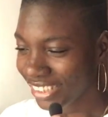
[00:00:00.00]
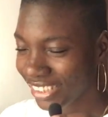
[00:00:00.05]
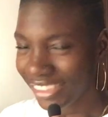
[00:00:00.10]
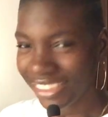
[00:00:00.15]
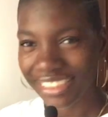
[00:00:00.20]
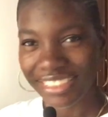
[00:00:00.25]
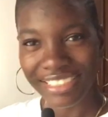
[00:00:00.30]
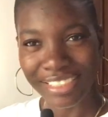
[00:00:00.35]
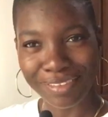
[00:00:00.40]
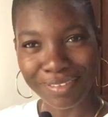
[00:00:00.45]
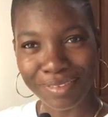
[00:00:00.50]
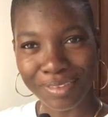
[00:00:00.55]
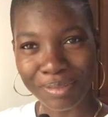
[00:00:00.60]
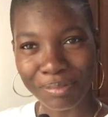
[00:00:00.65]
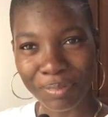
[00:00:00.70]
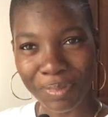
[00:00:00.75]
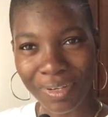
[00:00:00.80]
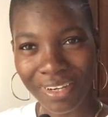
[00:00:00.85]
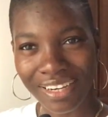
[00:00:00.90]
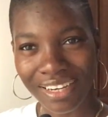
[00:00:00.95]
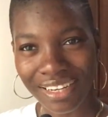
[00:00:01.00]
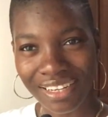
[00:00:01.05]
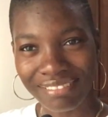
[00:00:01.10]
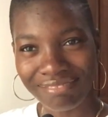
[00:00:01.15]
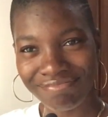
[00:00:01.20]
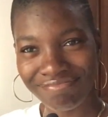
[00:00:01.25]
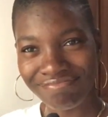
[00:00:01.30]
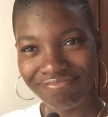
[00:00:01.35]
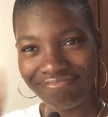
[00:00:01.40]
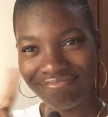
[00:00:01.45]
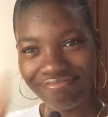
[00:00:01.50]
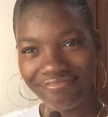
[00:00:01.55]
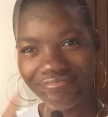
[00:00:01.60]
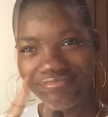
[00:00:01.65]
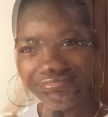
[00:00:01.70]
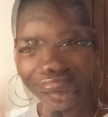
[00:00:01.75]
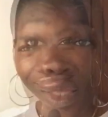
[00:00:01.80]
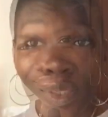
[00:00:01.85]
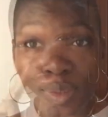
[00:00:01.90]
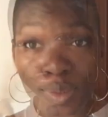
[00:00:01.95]
Stephanie Moka.
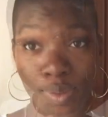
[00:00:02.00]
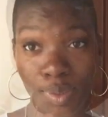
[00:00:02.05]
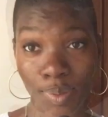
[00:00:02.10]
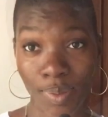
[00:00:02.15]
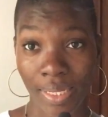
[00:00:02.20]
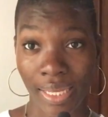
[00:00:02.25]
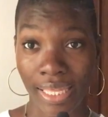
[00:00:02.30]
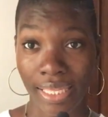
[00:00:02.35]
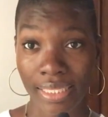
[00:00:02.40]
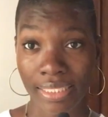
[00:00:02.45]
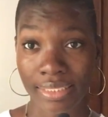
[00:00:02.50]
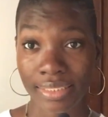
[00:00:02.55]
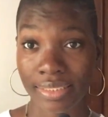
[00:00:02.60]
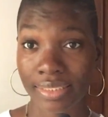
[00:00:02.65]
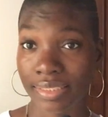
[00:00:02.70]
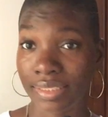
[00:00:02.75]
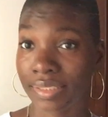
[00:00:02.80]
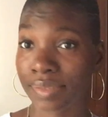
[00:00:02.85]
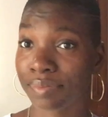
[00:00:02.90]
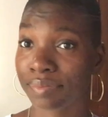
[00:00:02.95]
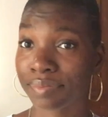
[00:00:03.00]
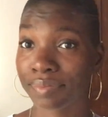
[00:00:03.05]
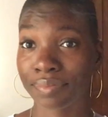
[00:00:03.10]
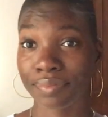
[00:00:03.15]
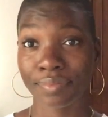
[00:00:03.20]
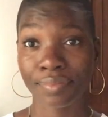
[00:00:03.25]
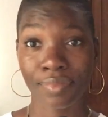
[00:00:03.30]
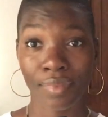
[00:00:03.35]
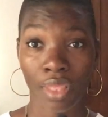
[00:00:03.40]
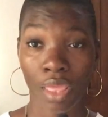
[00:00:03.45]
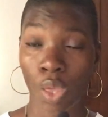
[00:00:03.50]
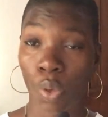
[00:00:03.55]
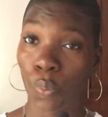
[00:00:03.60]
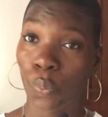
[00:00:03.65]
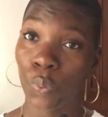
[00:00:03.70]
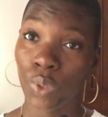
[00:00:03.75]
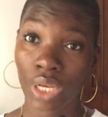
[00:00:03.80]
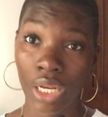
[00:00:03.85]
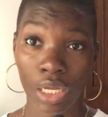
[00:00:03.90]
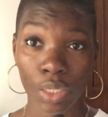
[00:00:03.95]
So, guys,
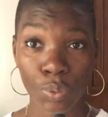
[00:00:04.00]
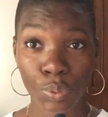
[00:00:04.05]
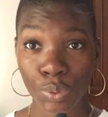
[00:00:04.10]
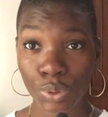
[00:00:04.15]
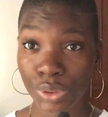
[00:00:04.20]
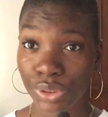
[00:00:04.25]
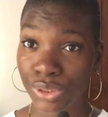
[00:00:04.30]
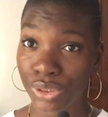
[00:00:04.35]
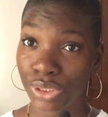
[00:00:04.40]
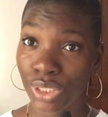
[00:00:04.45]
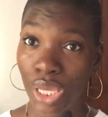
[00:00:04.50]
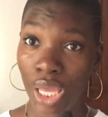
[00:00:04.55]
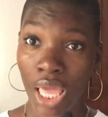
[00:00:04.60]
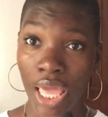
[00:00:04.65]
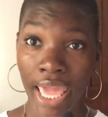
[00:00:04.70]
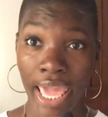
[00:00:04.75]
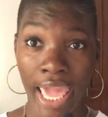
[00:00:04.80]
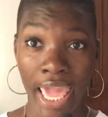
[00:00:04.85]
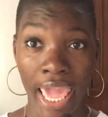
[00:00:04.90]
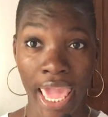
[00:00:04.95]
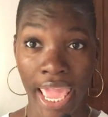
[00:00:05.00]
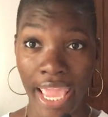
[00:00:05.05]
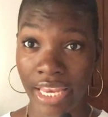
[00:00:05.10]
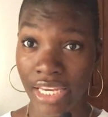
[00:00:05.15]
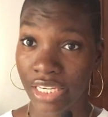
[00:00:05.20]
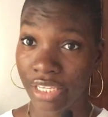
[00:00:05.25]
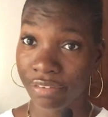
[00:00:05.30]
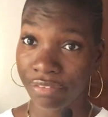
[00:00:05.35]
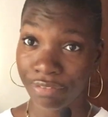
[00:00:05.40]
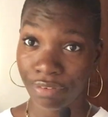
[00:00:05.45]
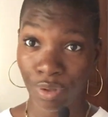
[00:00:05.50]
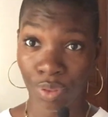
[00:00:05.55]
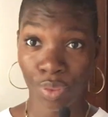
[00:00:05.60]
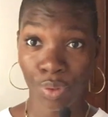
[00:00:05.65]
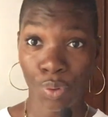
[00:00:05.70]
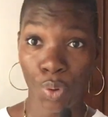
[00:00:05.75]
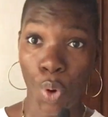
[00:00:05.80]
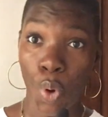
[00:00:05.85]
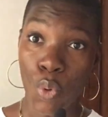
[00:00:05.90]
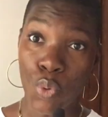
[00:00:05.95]
without any
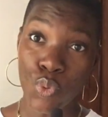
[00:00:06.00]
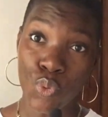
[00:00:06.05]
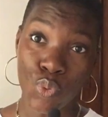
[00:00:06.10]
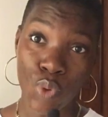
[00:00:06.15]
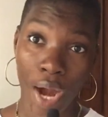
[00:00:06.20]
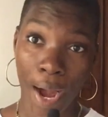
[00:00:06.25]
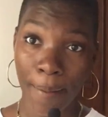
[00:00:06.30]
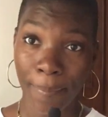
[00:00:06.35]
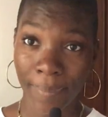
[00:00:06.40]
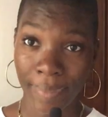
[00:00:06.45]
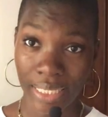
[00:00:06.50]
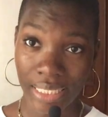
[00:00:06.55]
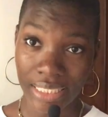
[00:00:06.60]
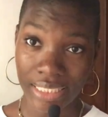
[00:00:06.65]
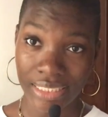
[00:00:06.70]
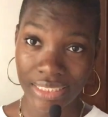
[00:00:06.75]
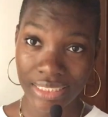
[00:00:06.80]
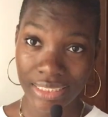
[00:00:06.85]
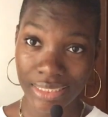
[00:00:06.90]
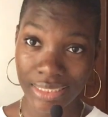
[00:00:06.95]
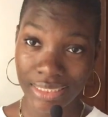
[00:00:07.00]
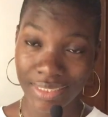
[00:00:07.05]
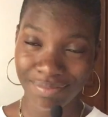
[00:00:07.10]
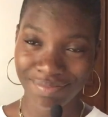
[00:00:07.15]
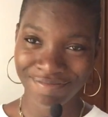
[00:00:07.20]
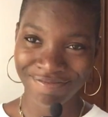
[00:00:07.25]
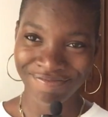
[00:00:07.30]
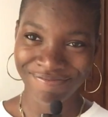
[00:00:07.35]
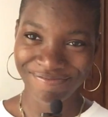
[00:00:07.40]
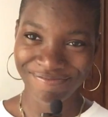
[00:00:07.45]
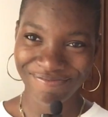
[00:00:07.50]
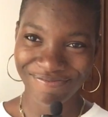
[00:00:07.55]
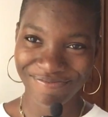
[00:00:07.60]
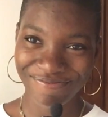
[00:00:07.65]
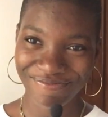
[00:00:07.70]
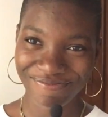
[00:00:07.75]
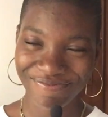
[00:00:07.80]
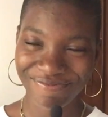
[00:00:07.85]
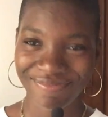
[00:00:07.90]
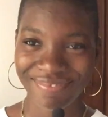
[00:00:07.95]
further rambling,
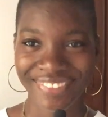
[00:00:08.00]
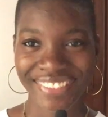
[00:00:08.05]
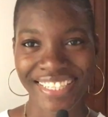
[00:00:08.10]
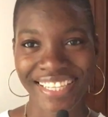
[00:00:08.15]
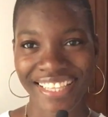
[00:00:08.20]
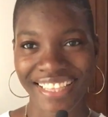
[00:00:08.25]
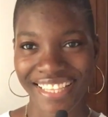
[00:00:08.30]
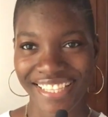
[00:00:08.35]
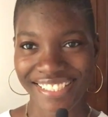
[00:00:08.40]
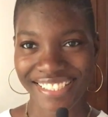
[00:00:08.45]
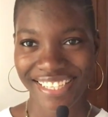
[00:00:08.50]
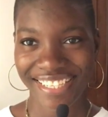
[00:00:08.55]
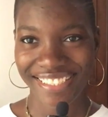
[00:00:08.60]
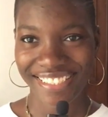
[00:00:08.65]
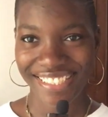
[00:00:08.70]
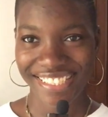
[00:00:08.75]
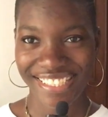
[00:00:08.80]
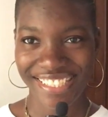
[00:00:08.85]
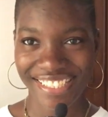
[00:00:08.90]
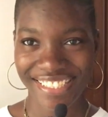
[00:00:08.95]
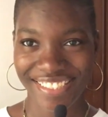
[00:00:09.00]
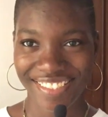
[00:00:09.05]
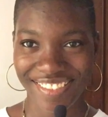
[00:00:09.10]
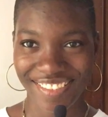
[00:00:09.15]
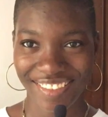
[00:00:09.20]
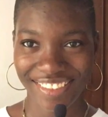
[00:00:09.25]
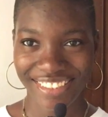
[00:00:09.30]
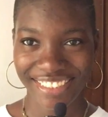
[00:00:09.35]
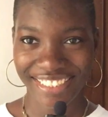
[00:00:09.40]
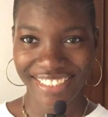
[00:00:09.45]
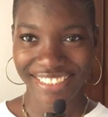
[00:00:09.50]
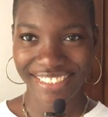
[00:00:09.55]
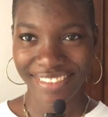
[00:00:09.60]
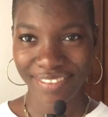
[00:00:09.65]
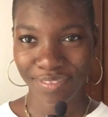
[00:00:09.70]
let's get this started.